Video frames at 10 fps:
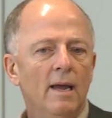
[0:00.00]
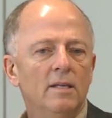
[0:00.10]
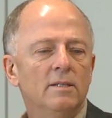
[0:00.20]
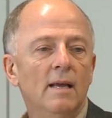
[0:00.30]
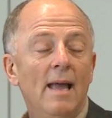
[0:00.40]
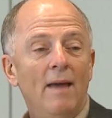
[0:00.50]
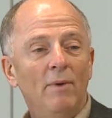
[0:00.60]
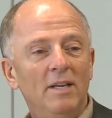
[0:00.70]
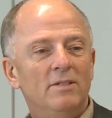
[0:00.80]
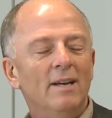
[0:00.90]
And
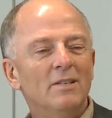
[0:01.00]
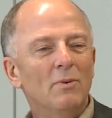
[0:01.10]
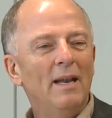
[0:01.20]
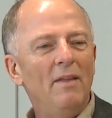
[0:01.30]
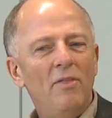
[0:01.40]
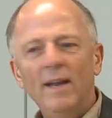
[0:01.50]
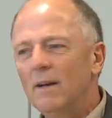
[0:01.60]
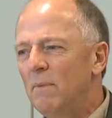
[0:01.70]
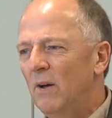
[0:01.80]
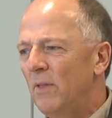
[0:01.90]
when you start to really think
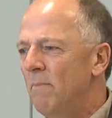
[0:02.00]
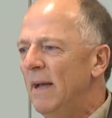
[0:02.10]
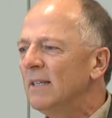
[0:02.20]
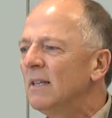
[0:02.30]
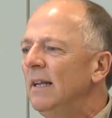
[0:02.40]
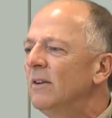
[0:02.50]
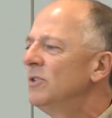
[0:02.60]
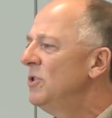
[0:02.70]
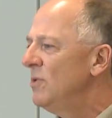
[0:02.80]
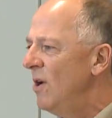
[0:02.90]
about the best
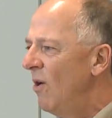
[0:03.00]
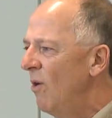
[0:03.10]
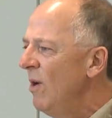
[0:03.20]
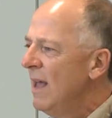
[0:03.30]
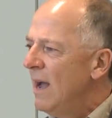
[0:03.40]
leaders you know,